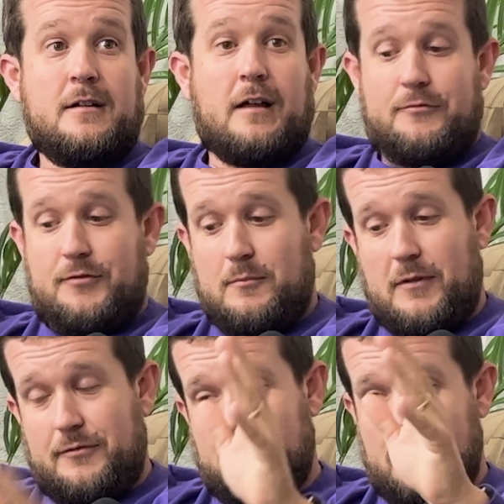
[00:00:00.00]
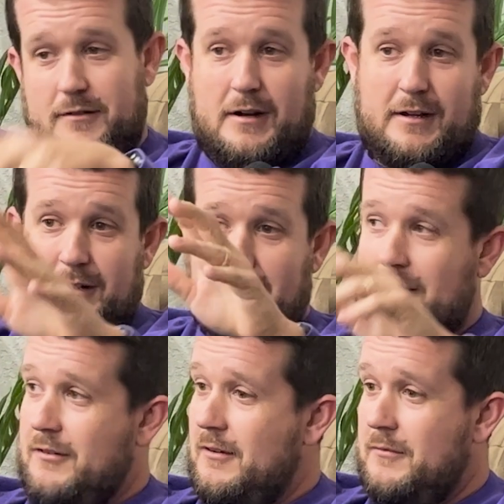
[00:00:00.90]
I felt my foot drag
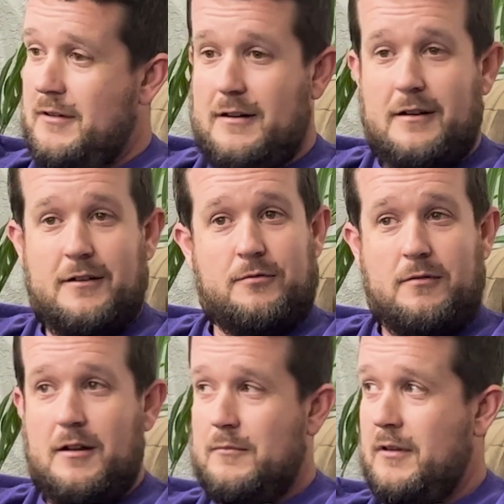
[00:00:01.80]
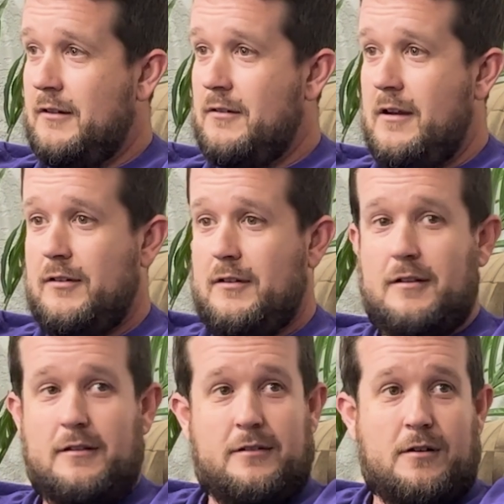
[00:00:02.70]
against something, and I swam like crazy
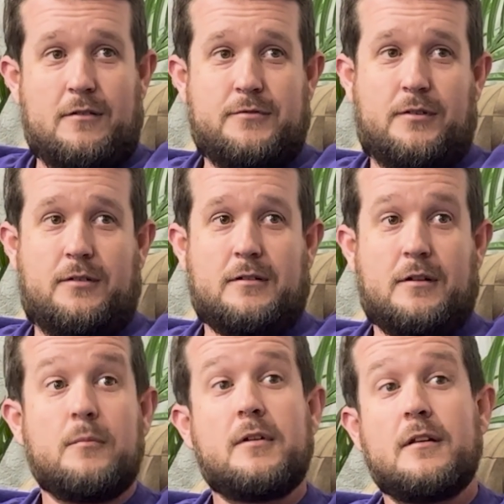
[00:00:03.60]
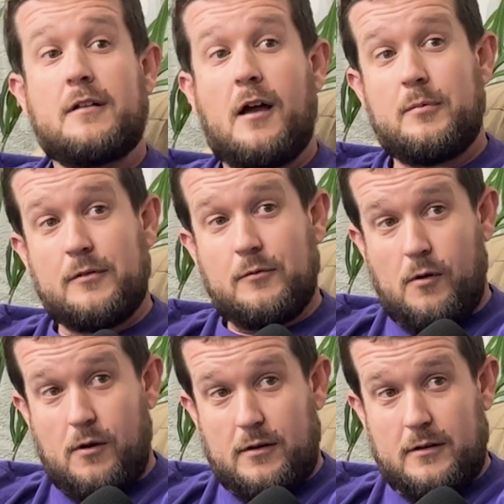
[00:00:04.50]
to the surface. Come to the top of the
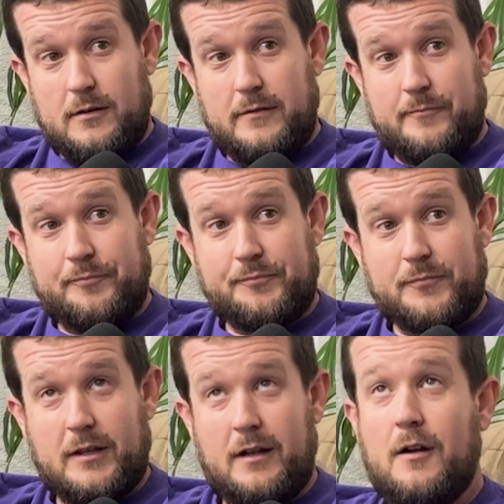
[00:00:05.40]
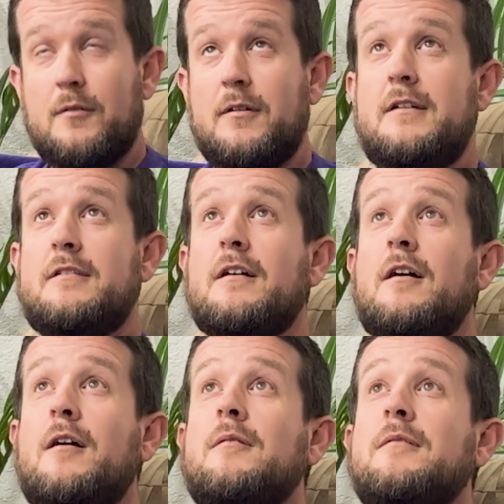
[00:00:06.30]
water. I reached
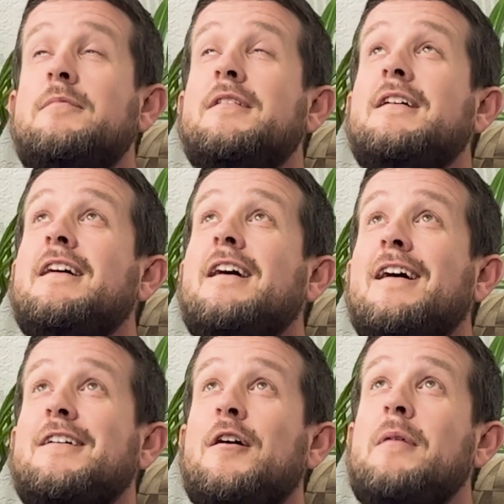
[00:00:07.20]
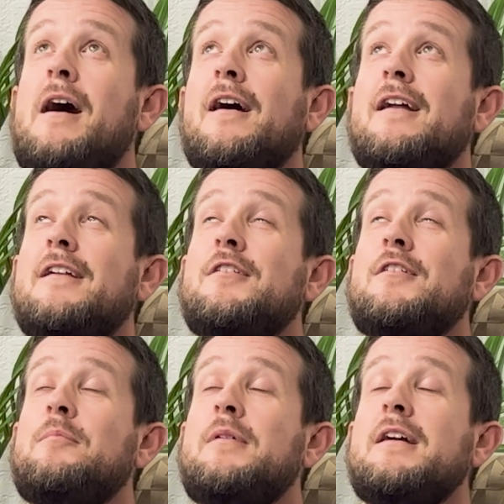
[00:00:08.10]
up. I come out. I took
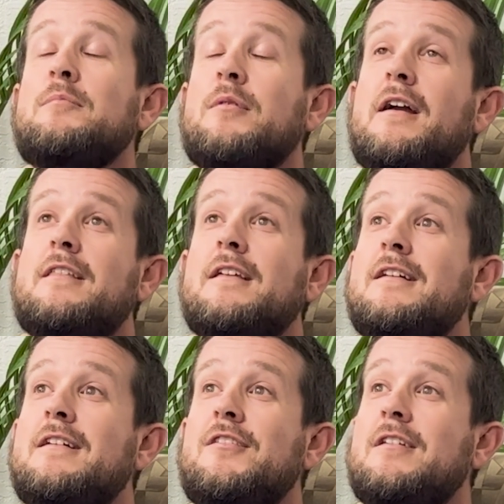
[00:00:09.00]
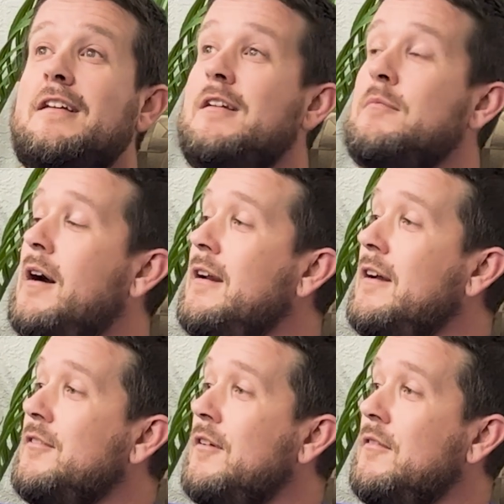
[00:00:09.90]
a big breath. I didn't see anybody. I
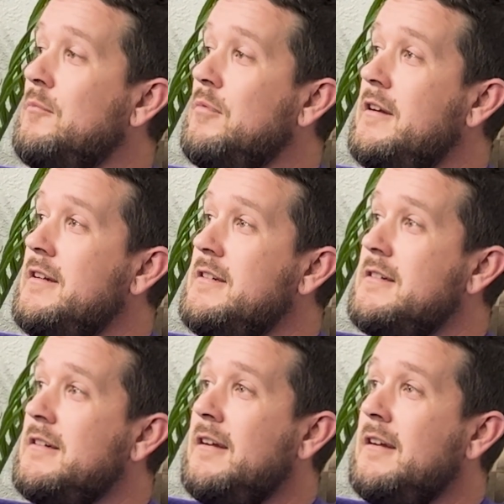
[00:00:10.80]
saw the bridge,